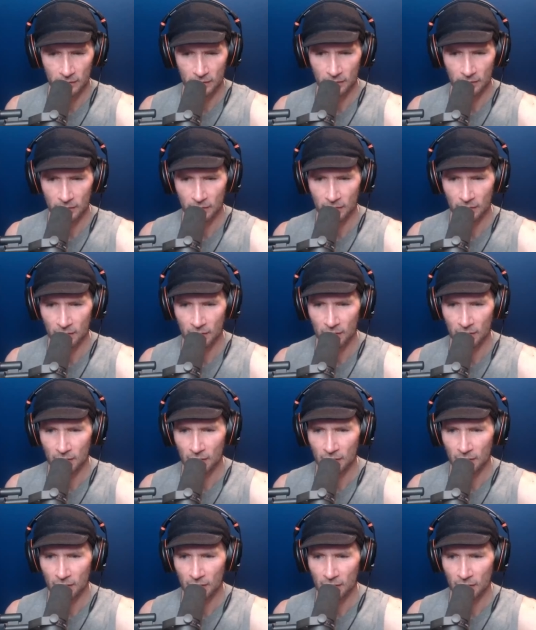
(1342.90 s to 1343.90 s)

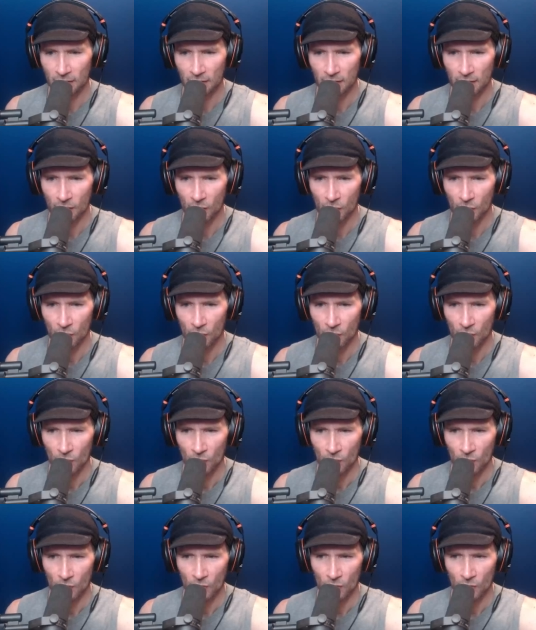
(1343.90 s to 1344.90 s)

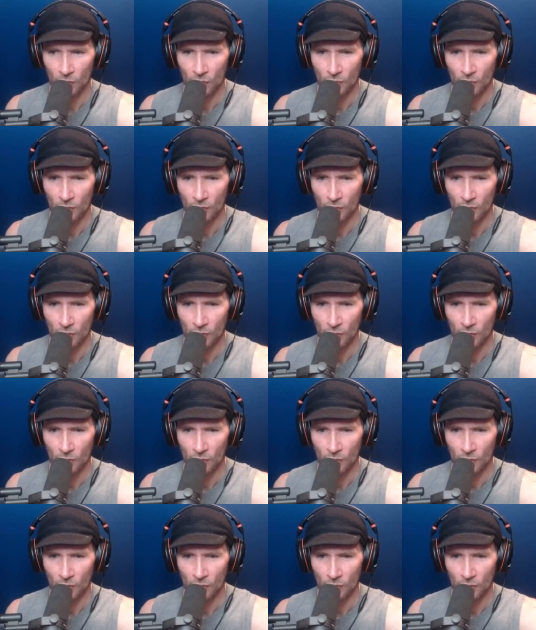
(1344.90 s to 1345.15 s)
No one is speaking in this clip.